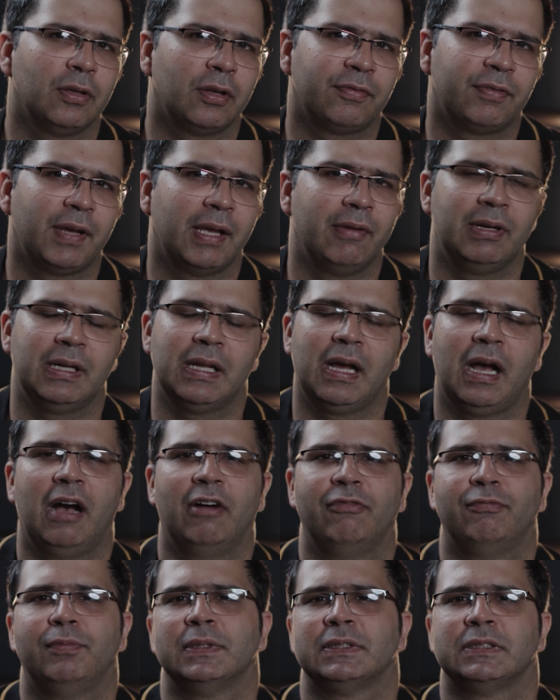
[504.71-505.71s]
or
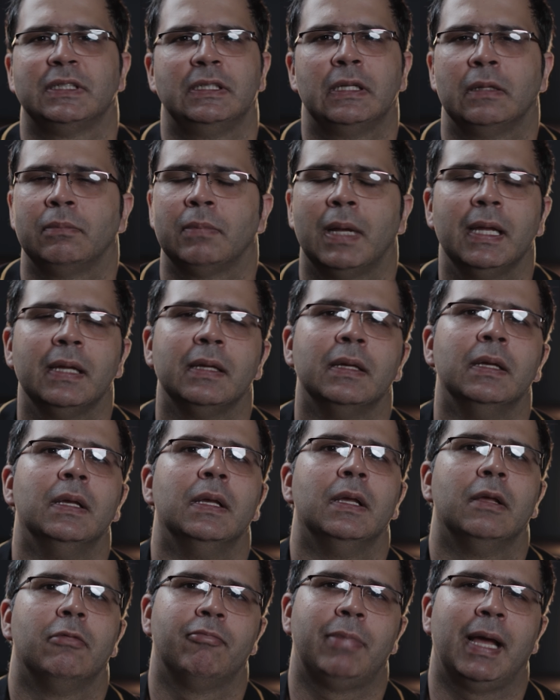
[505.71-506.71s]
5.5% in my
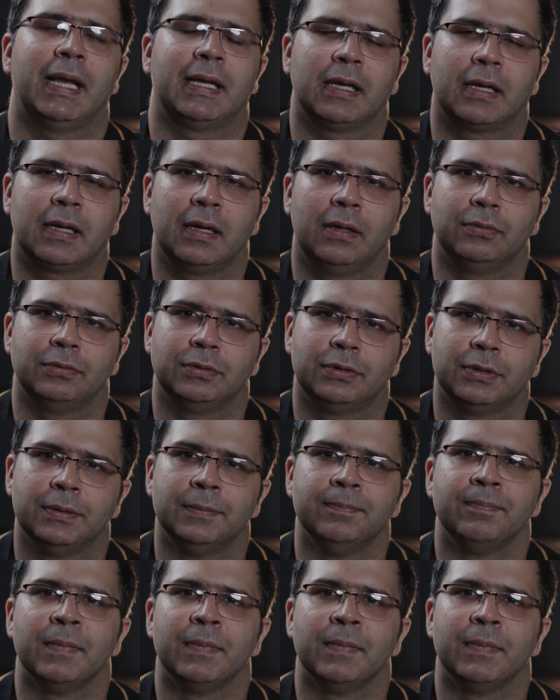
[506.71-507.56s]
bank account.